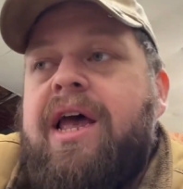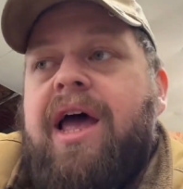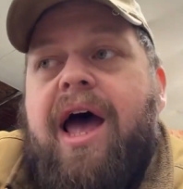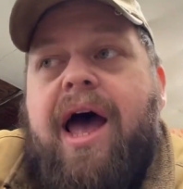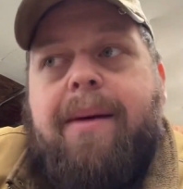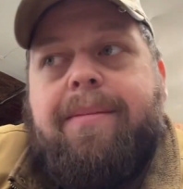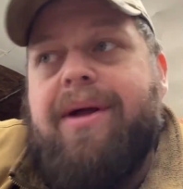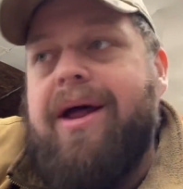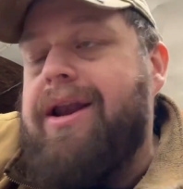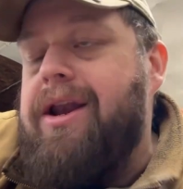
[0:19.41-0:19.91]

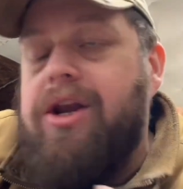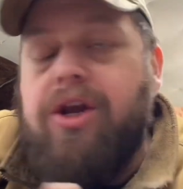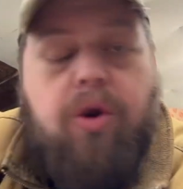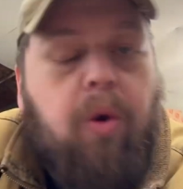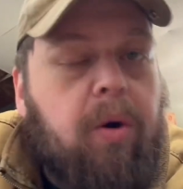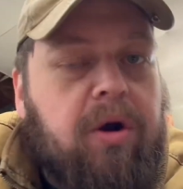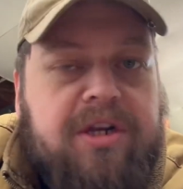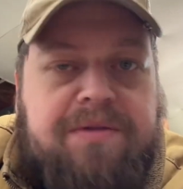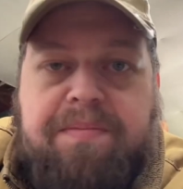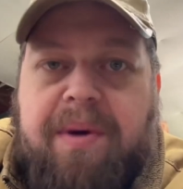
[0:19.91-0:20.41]
I'm not
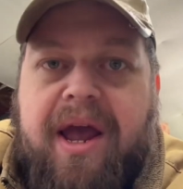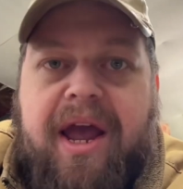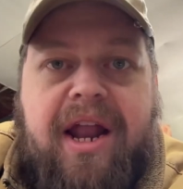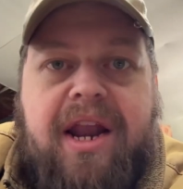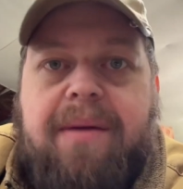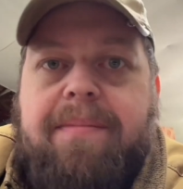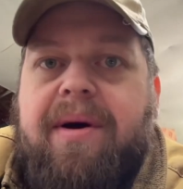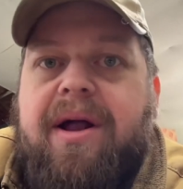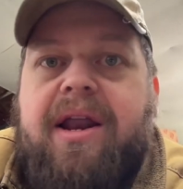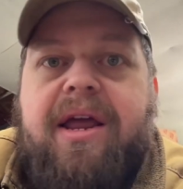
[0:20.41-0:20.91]
endorsed by
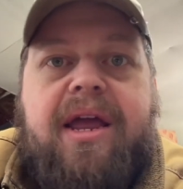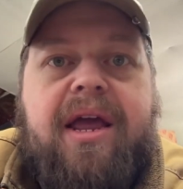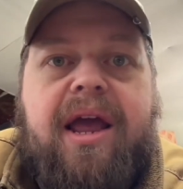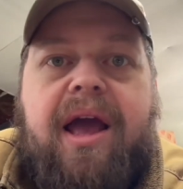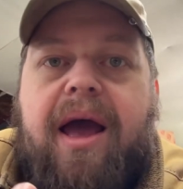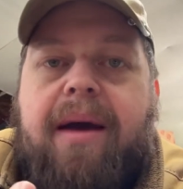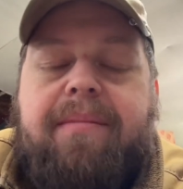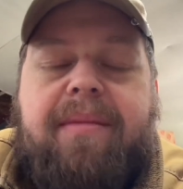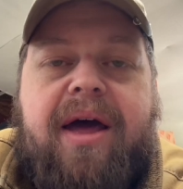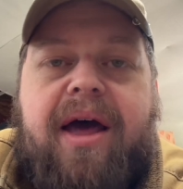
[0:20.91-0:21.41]
anybody.
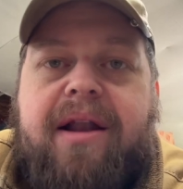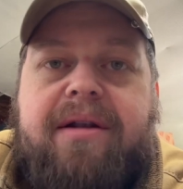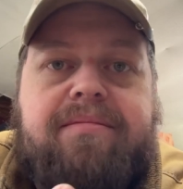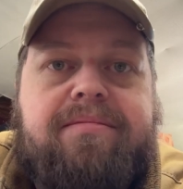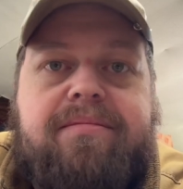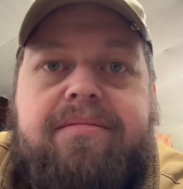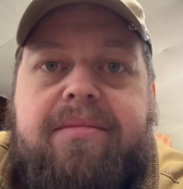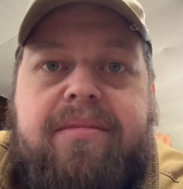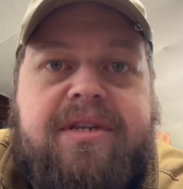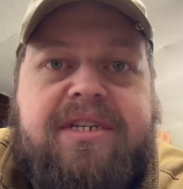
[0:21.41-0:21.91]
I'm not
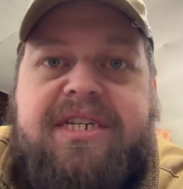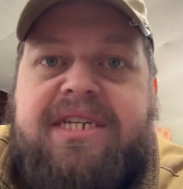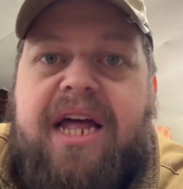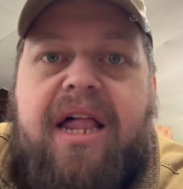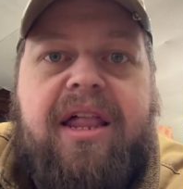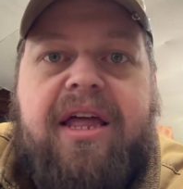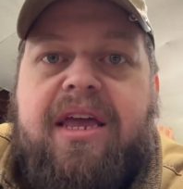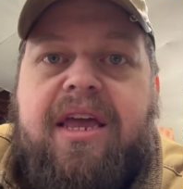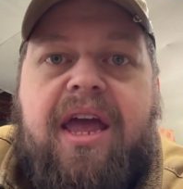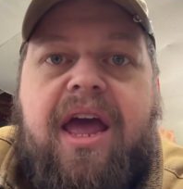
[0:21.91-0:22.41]

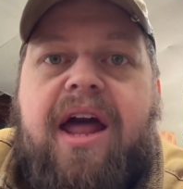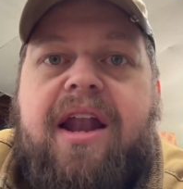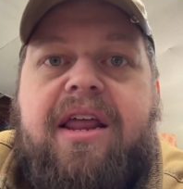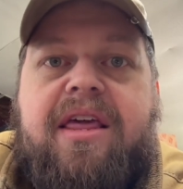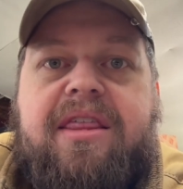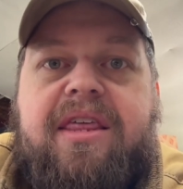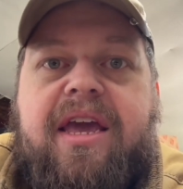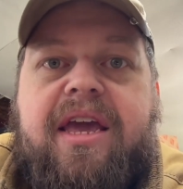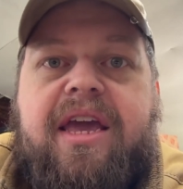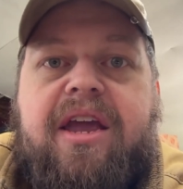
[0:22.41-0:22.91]
selling you
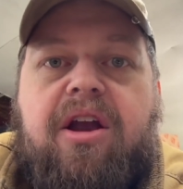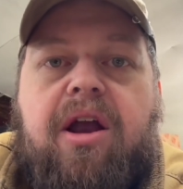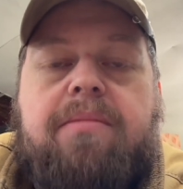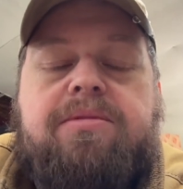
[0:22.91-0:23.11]
anything here.